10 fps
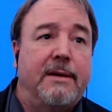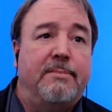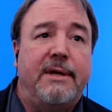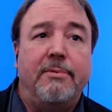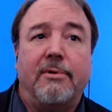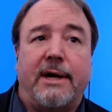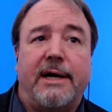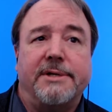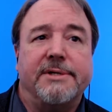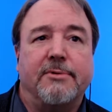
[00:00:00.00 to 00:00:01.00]
People
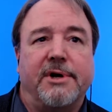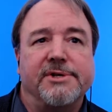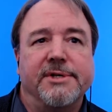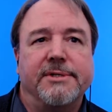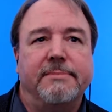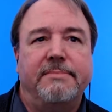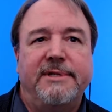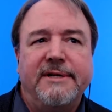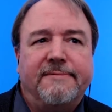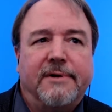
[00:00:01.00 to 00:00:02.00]
ask questions
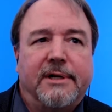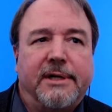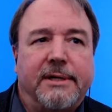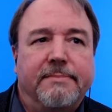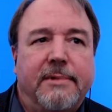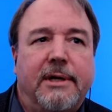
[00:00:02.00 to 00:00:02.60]
differently,